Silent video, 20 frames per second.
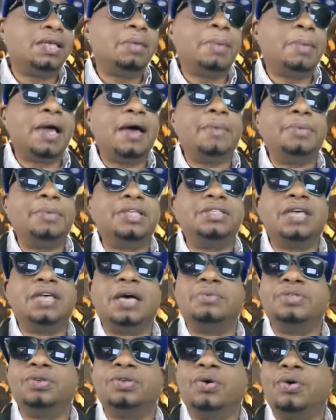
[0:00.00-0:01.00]
Think about how many
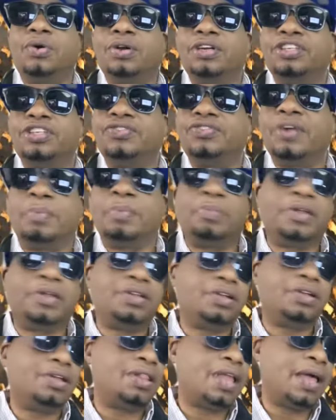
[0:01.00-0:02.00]
times you go on a trip
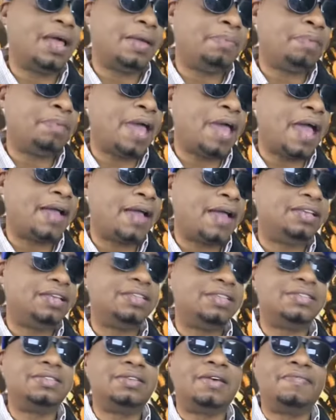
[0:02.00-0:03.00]
and you're like
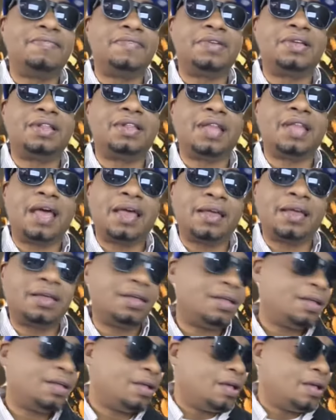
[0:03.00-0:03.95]
packing and stuff and you're like,